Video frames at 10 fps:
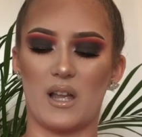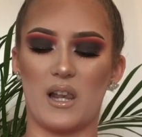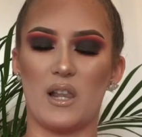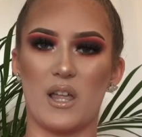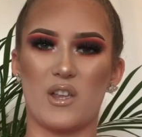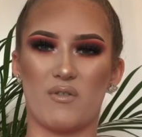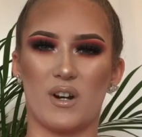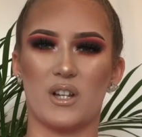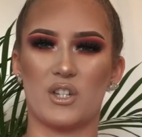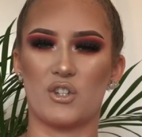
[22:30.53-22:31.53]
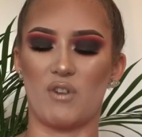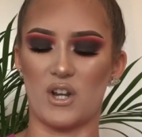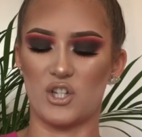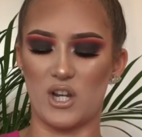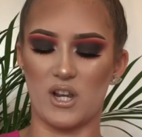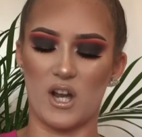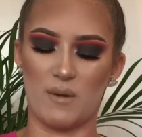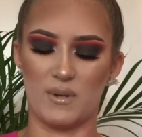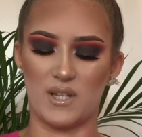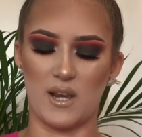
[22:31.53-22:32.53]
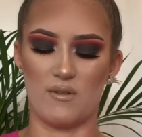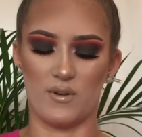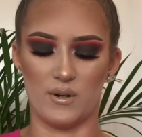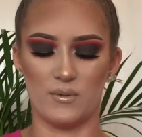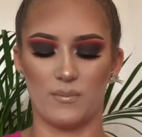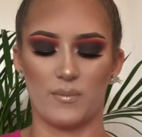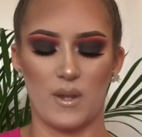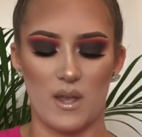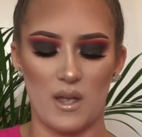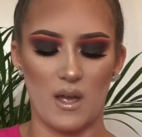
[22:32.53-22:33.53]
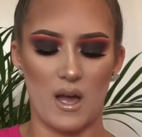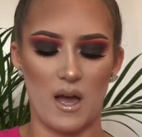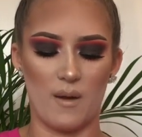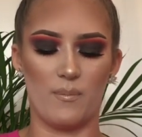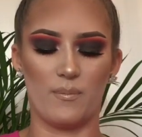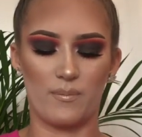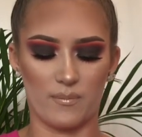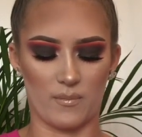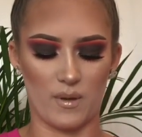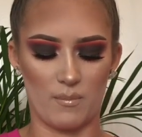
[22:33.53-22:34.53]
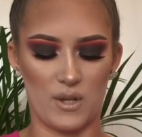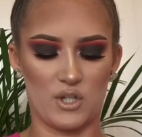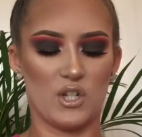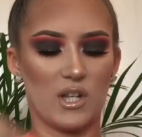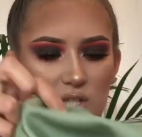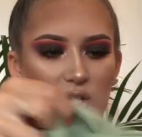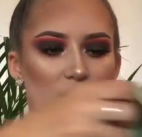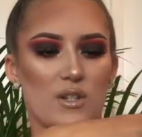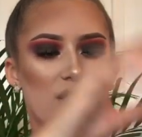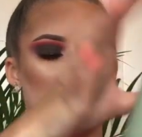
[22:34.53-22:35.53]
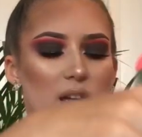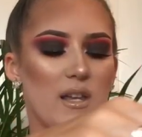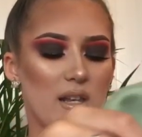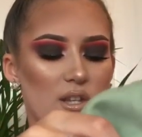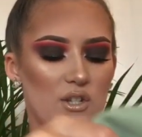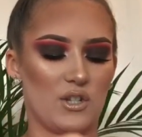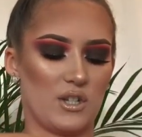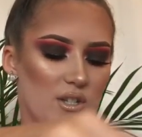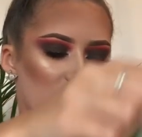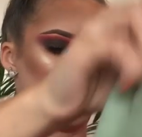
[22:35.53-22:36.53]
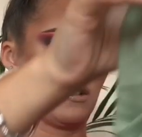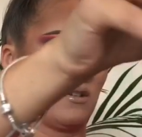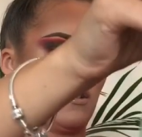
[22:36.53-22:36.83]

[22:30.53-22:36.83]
lycra stretchy kind of material. But it just looks like, let's just